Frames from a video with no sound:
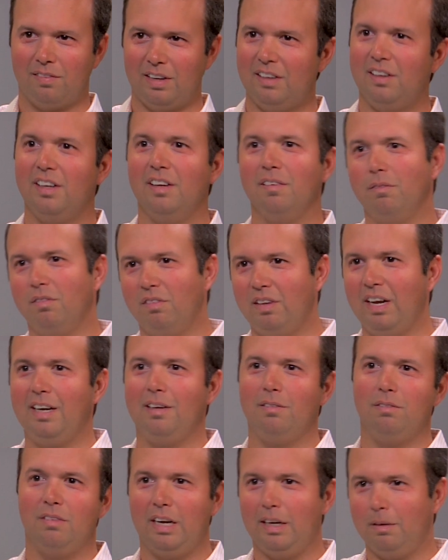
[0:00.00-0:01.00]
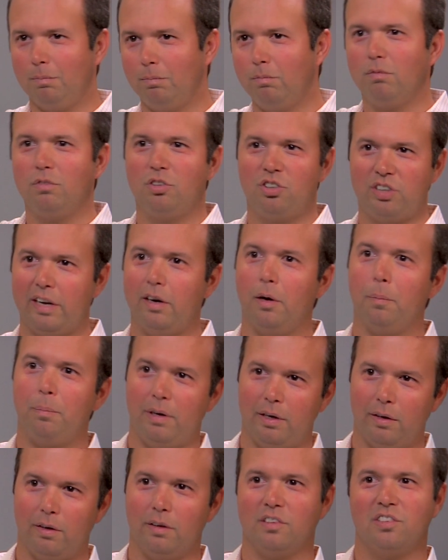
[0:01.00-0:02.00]
They set up
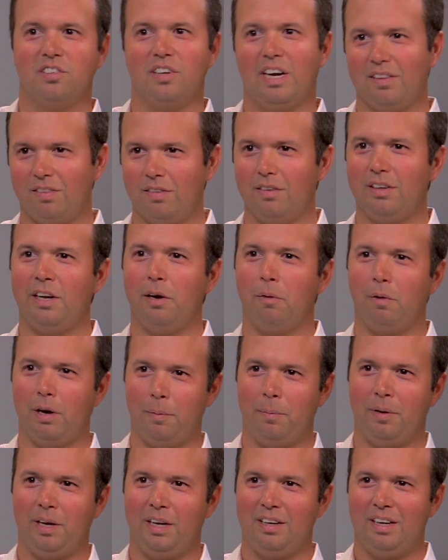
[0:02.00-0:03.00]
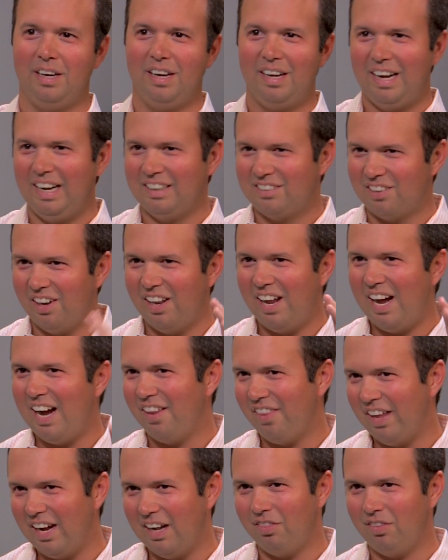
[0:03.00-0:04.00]
here and sat, you know what I mean? It's a lot
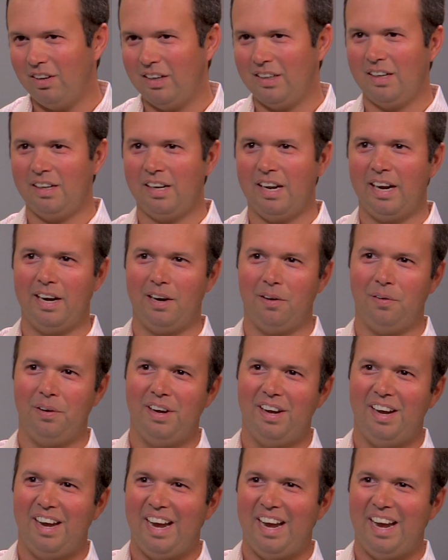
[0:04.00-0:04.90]
of that thinking now.